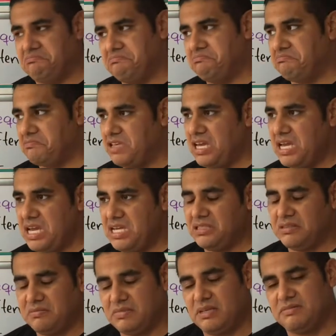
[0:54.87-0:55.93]
yes,
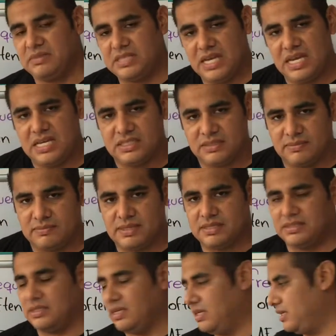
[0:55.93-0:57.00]
sometimes
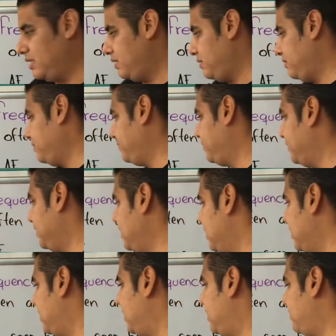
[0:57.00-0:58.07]
not.
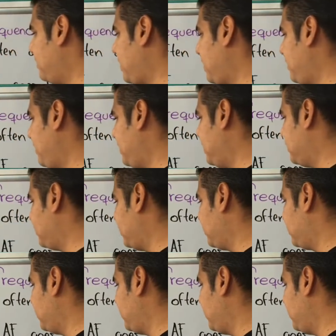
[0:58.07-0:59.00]
Maybe it is going to be